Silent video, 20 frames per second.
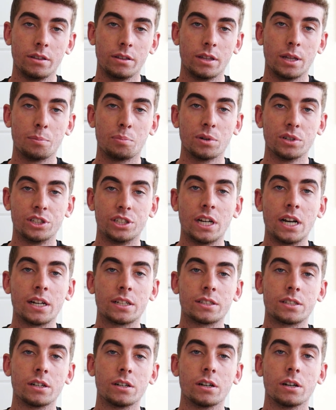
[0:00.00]
the
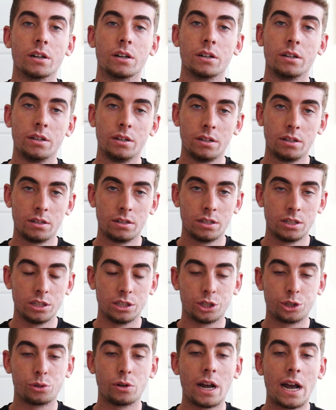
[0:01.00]
projector,
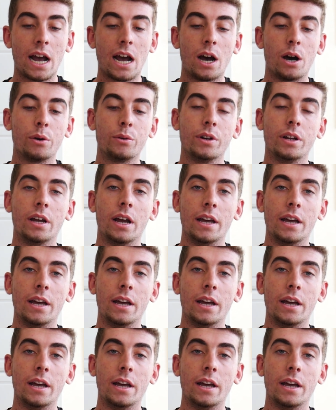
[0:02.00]
shroud,